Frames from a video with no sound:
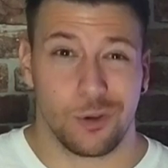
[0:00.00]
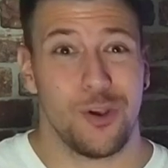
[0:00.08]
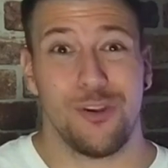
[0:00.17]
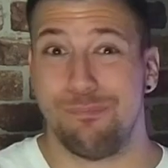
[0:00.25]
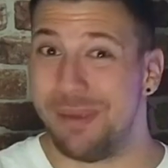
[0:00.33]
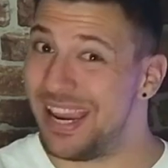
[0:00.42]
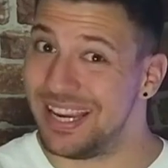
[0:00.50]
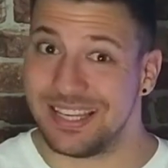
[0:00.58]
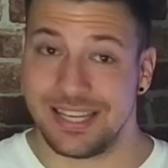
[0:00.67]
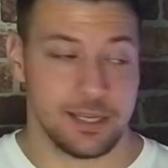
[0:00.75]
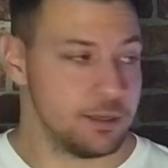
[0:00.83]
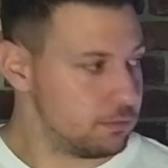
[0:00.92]
good beat,
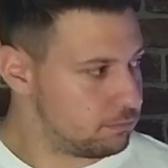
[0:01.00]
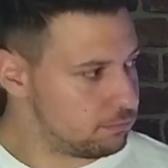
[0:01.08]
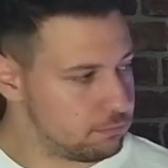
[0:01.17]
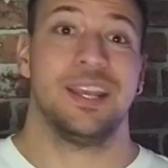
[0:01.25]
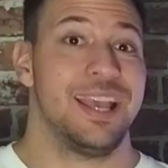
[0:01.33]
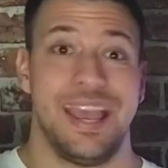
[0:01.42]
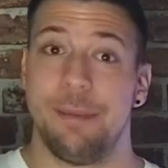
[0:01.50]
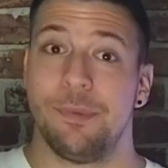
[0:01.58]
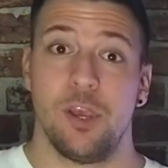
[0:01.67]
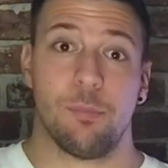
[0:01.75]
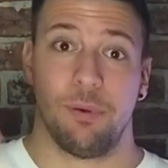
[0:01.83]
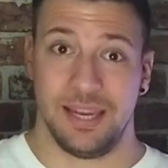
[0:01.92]
hit me
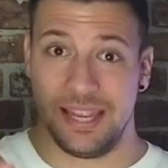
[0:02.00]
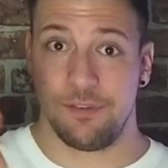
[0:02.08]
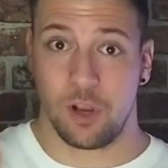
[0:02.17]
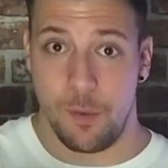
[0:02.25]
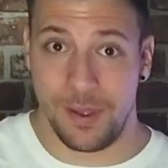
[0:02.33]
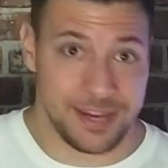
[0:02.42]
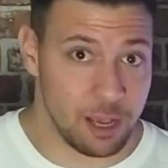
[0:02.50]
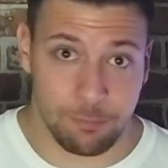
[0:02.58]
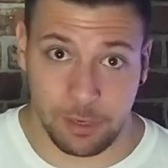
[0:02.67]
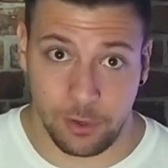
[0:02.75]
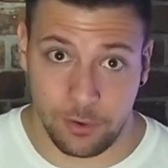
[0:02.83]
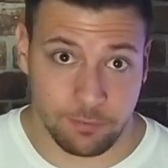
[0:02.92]
up, leave a comment down
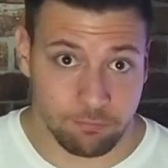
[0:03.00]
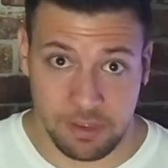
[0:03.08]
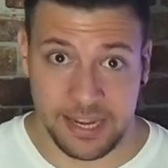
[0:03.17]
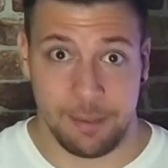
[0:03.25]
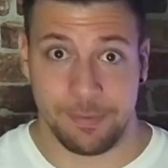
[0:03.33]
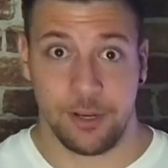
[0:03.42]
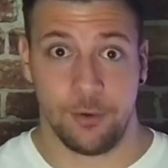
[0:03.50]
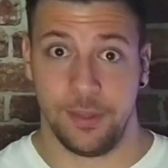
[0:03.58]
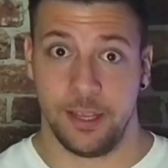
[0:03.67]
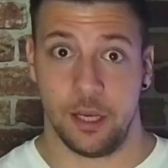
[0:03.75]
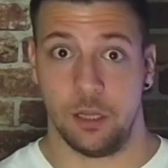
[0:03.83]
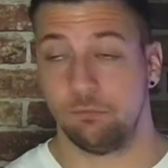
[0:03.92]
below and let me know what they are.